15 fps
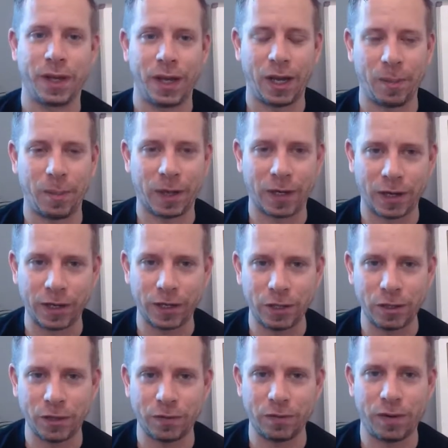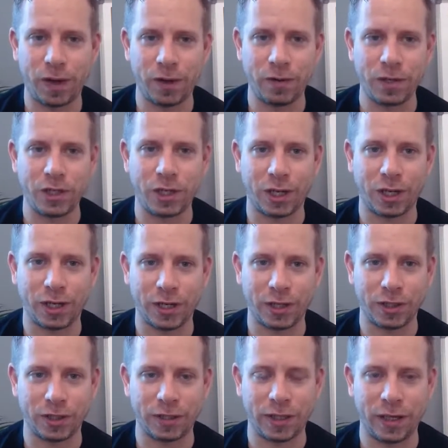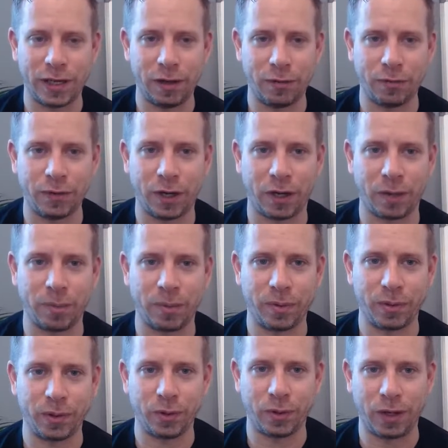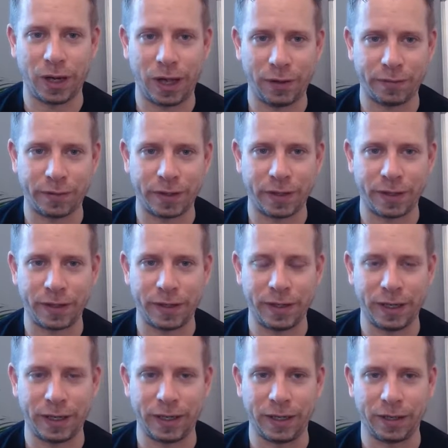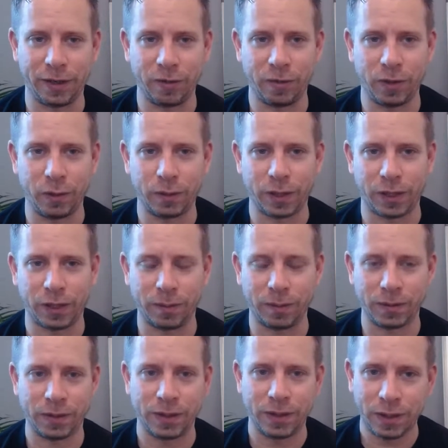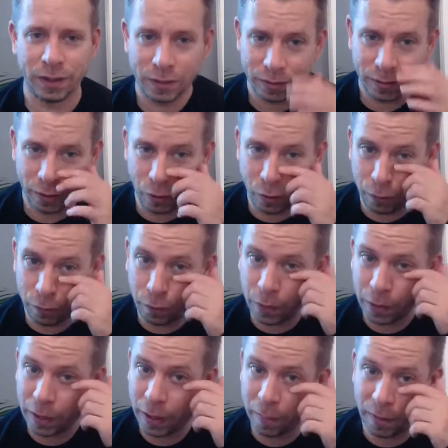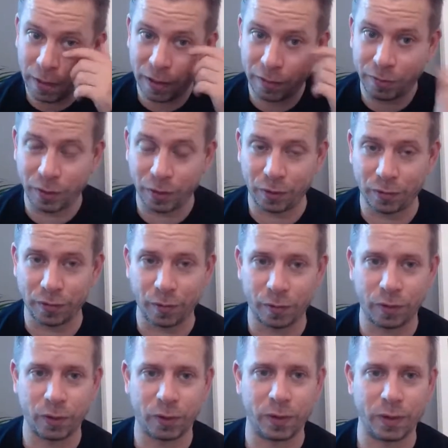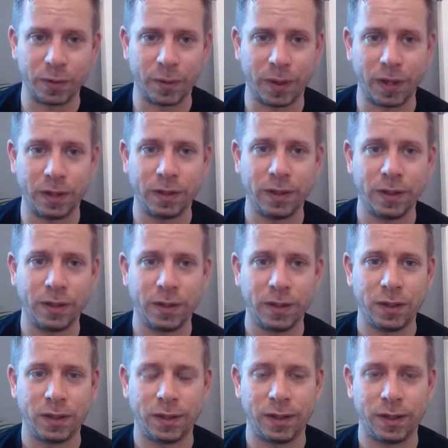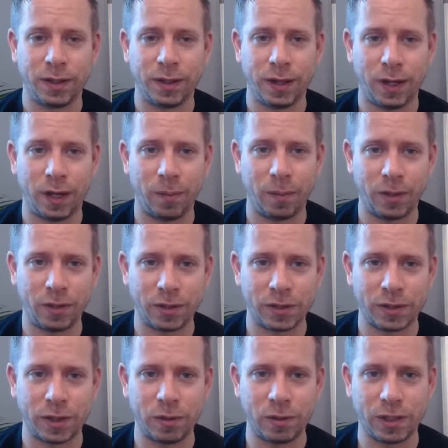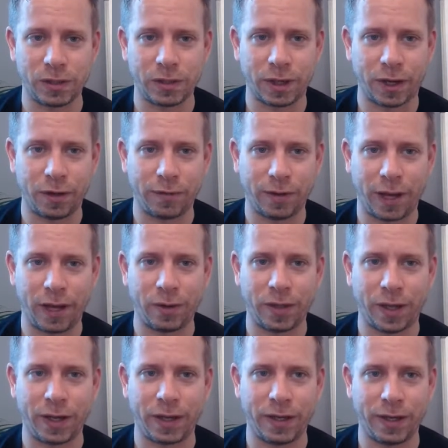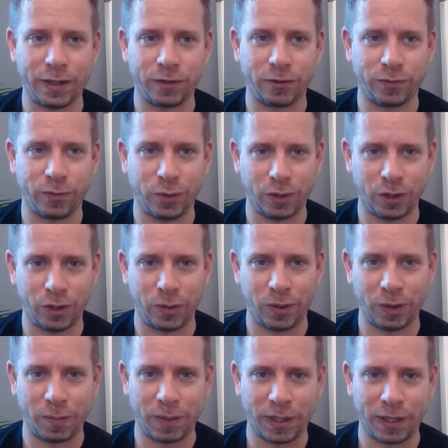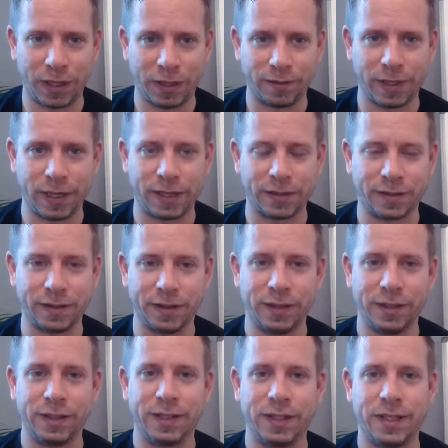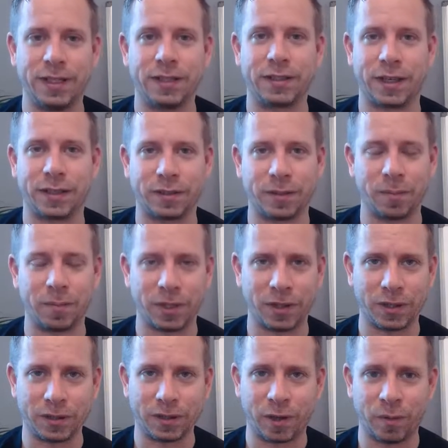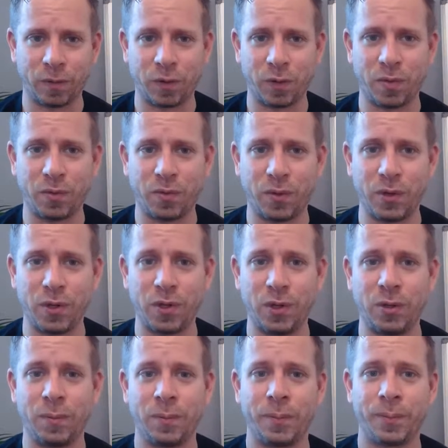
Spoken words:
I'd like you to very gently just lift up your left knee a few times. So your foot can be lifted off the floor as well. And just notice kind of how that is for you at the beginning of the lesson. Is that something that's comfortable for you?